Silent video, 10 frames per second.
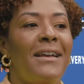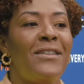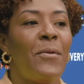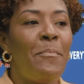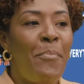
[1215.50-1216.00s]

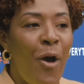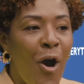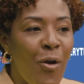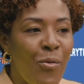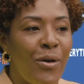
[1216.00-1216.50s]
the
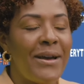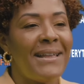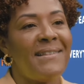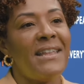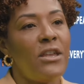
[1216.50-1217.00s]
power
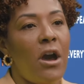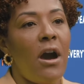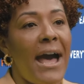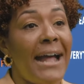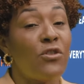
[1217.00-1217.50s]
is in
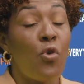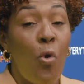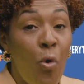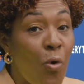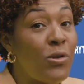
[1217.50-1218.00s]
your hands.
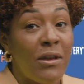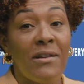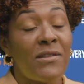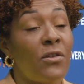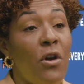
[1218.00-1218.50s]
Hold
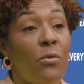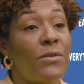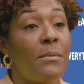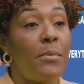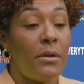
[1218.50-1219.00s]
us
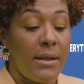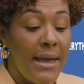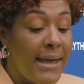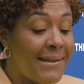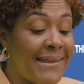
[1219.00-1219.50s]
accountable.
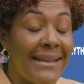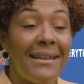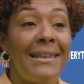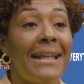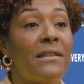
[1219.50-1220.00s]
Send
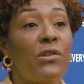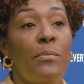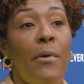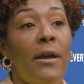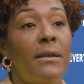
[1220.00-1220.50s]
a letter to
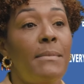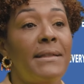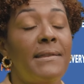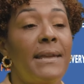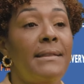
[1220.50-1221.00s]

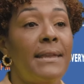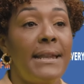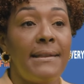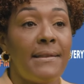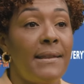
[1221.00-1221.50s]
Parliament
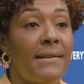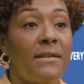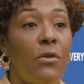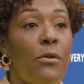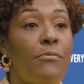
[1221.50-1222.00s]
stating, listen, this
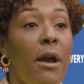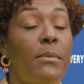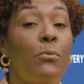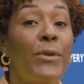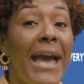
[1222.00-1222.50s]
is our
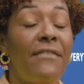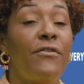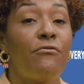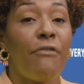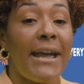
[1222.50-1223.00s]
problem. We have
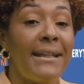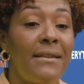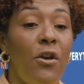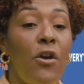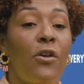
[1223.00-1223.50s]
a right,
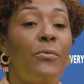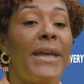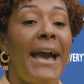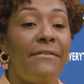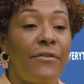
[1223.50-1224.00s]
or we
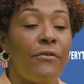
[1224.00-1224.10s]
have